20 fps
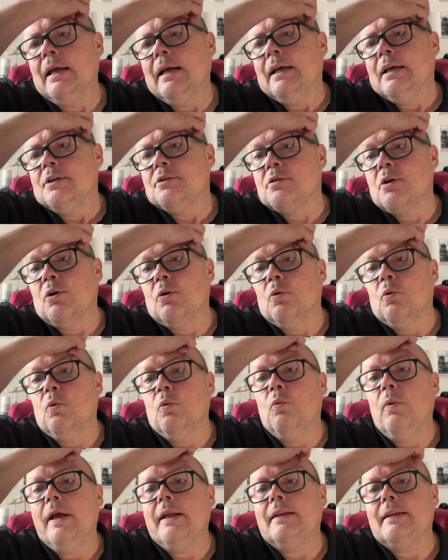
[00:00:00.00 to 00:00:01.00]
So
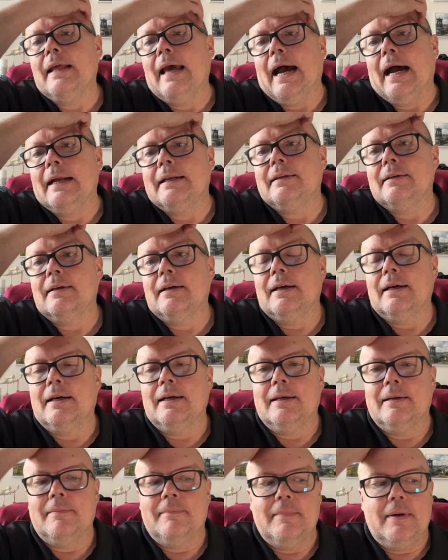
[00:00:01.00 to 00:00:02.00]
with that,
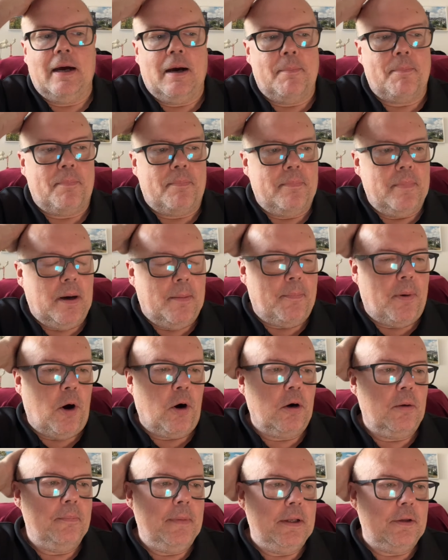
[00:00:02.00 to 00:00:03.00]

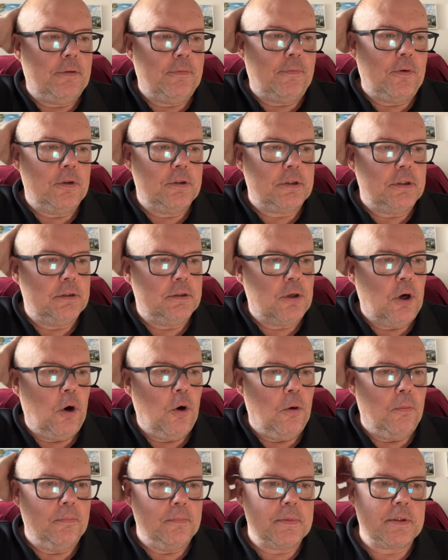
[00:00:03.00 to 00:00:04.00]
apartments versus
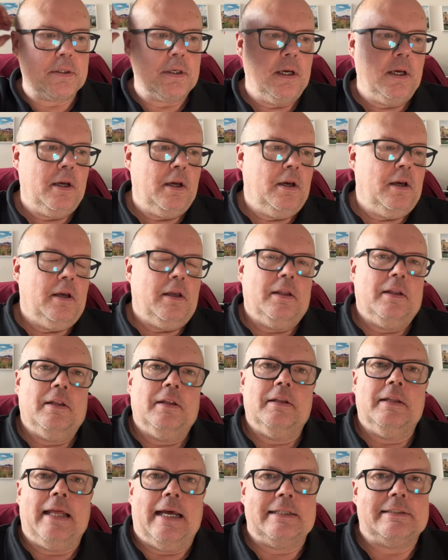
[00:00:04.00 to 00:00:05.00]
homes,
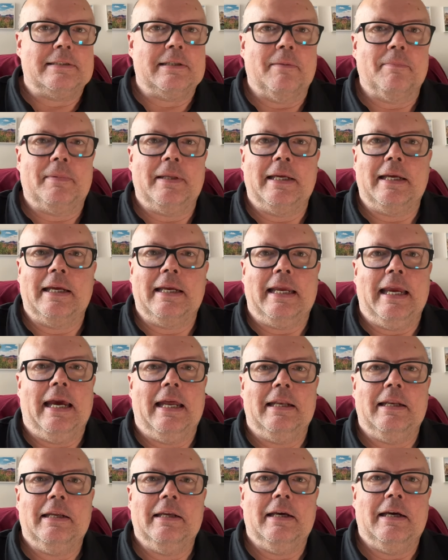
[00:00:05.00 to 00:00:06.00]
that's something,
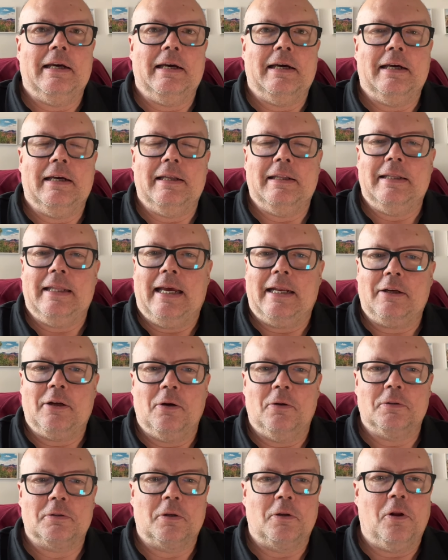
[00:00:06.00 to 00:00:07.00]
again, that
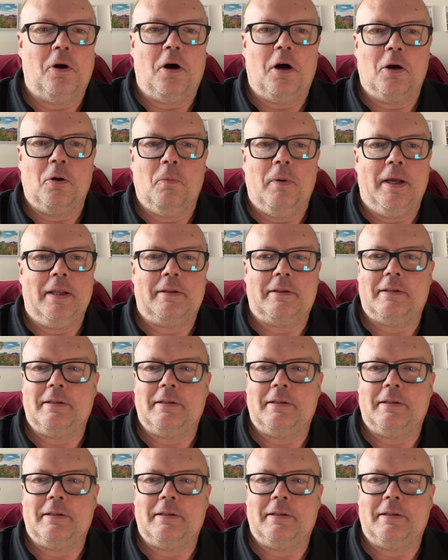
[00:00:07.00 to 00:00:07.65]
goes along with